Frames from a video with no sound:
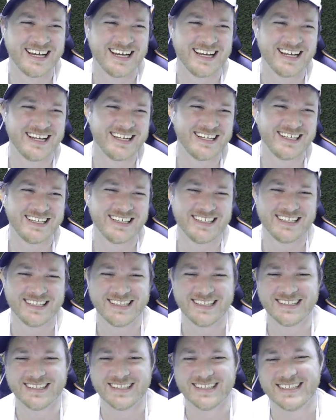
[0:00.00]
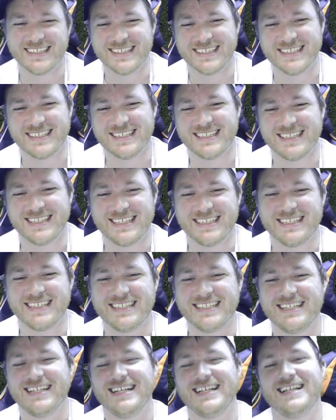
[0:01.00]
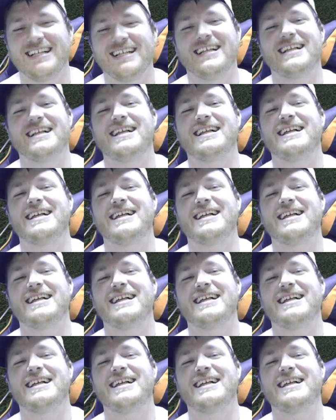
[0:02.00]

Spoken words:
Nobody speaks.